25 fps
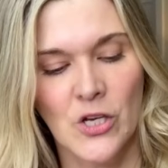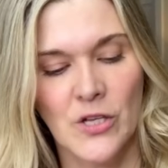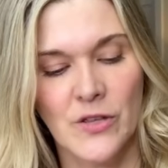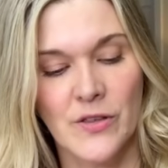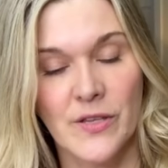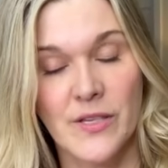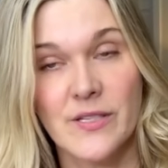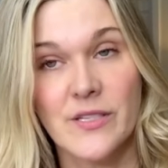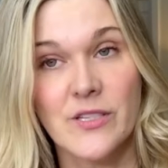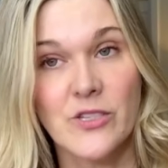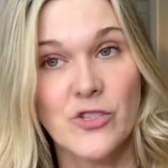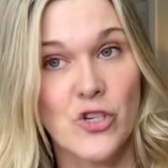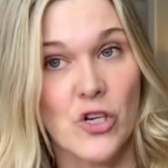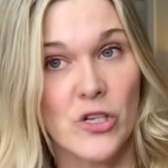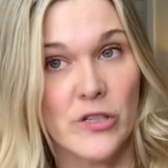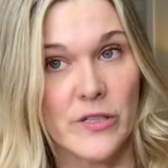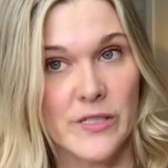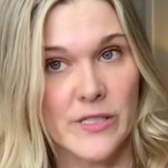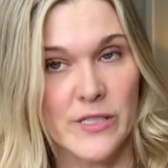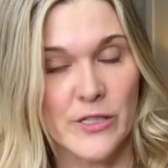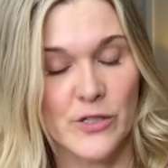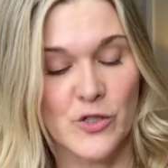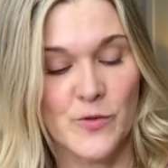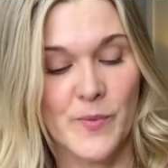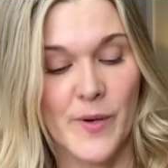this is Charlotte
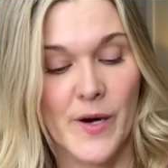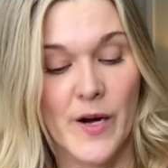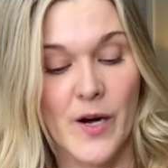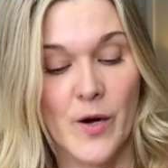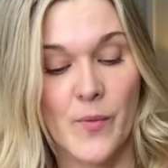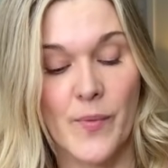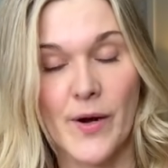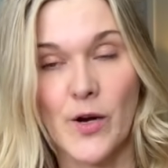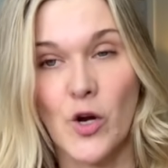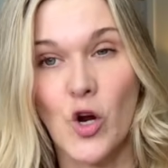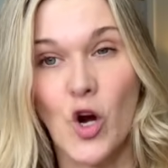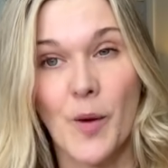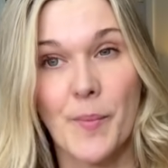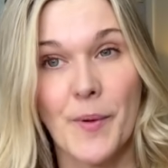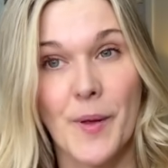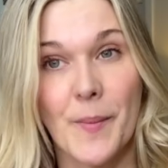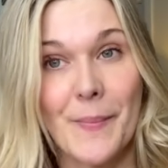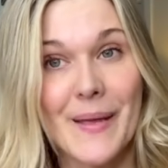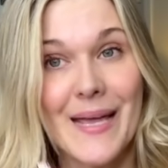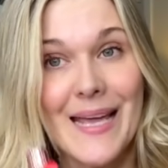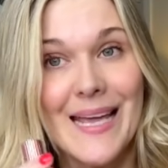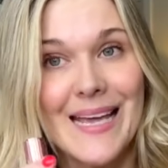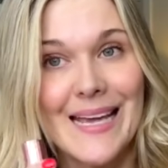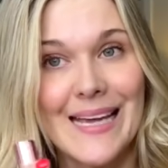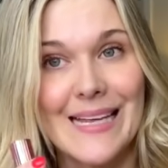Tilbury Red Carpet
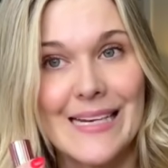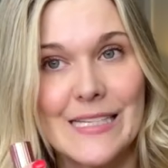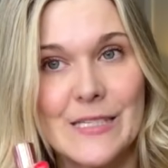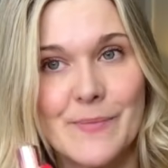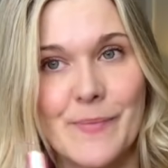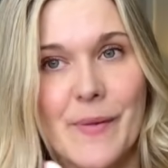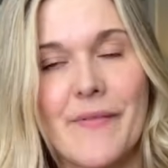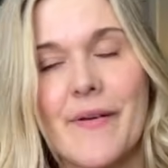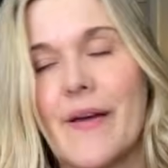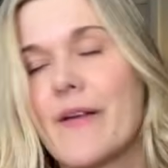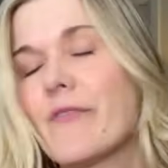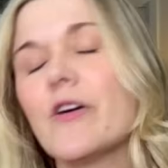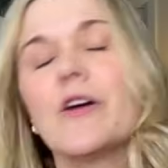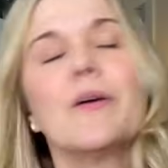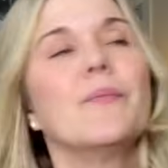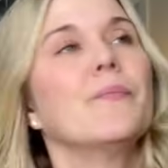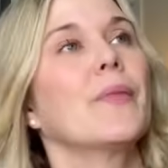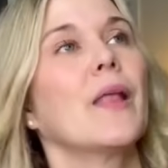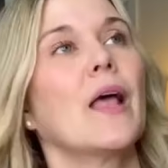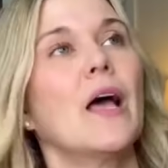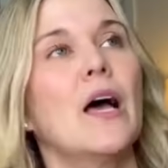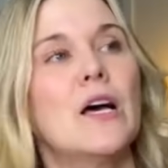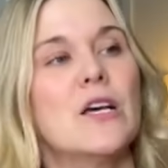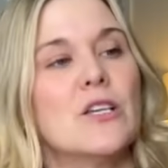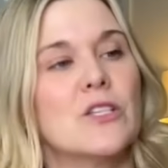Pink, and it's my favorite.
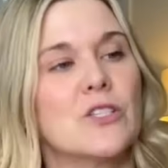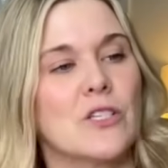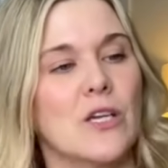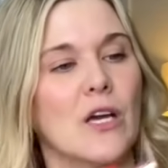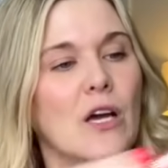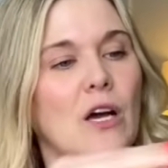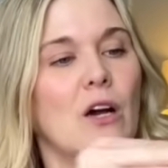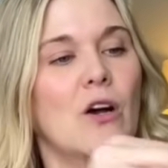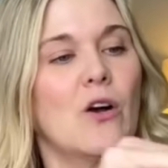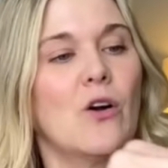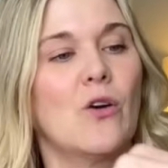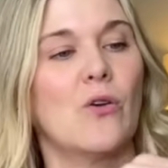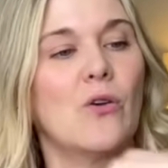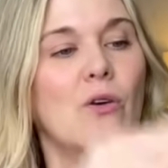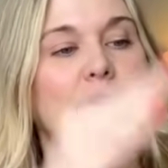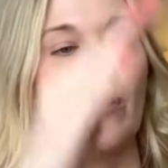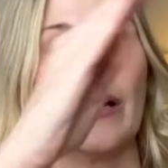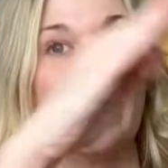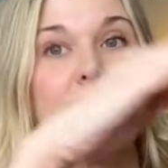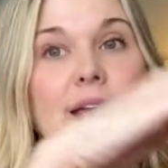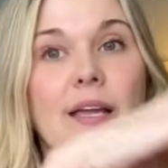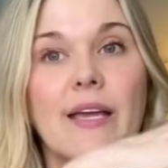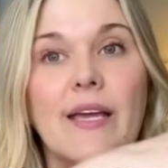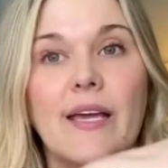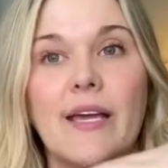So,
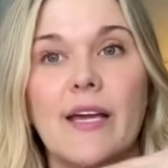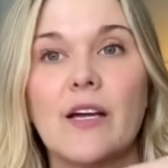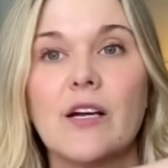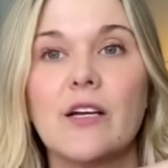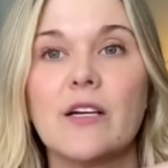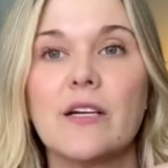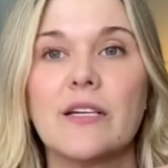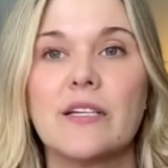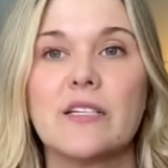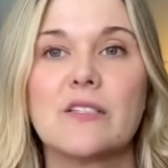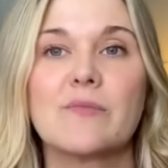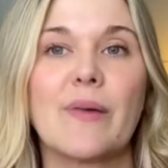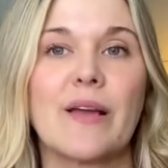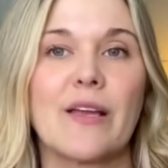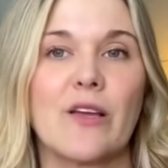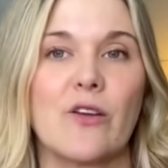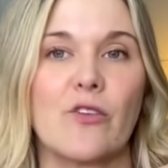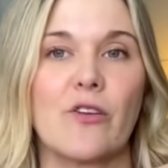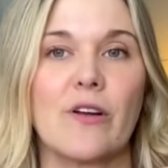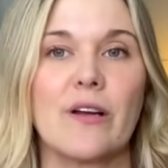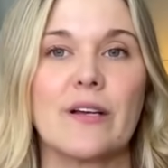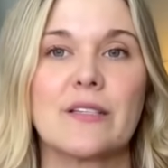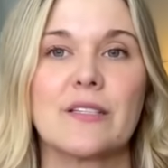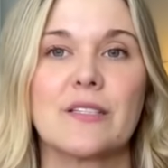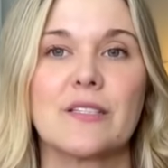here is my
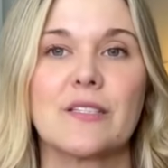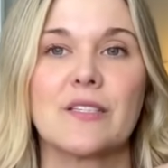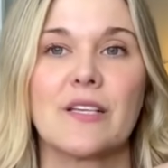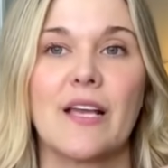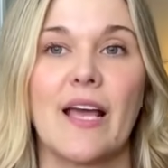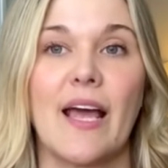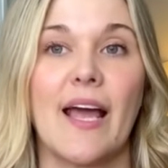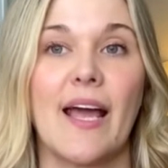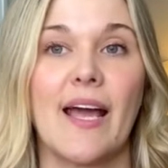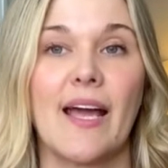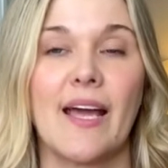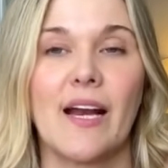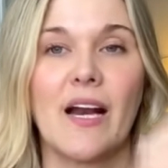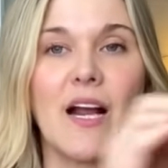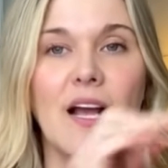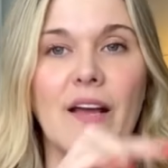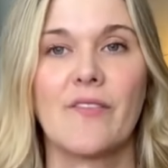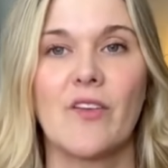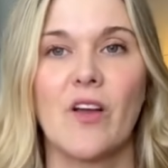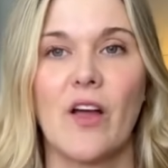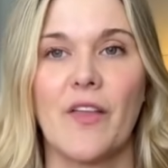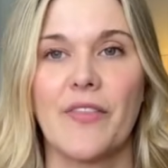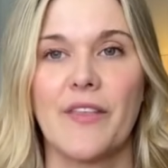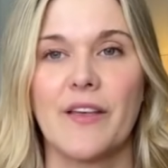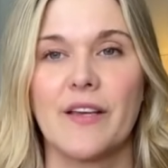uterus, okay? And I've
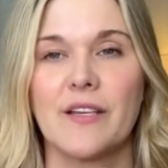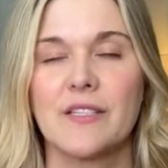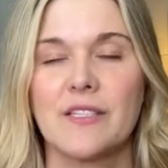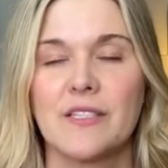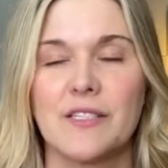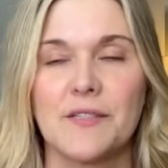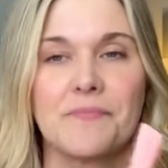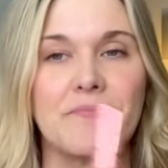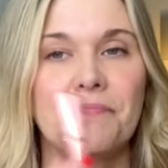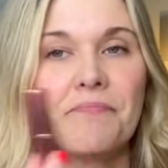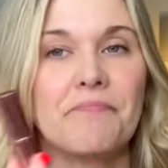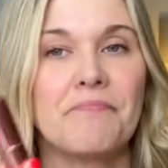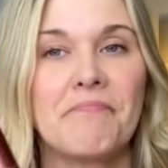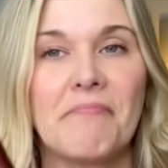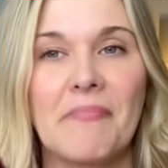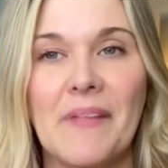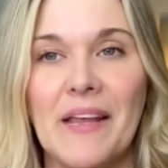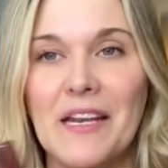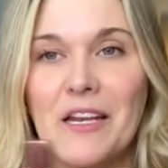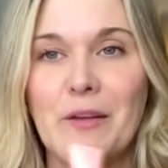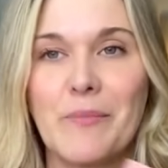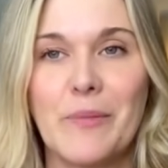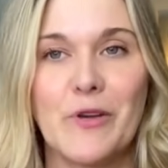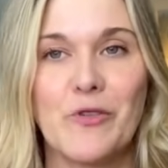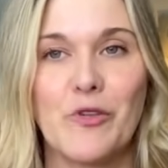got this
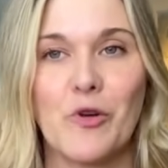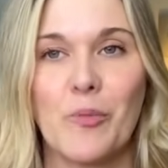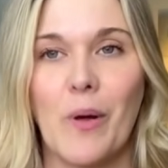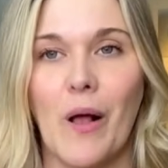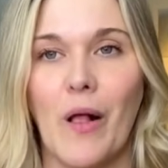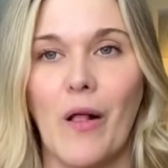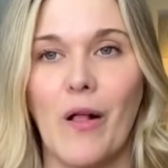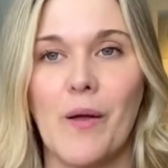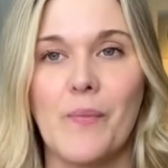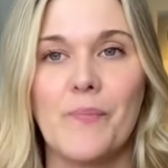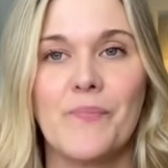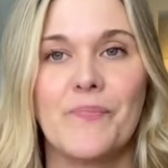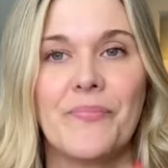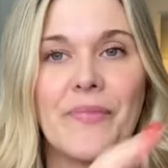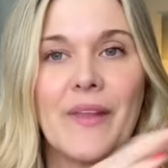endometrial polyp.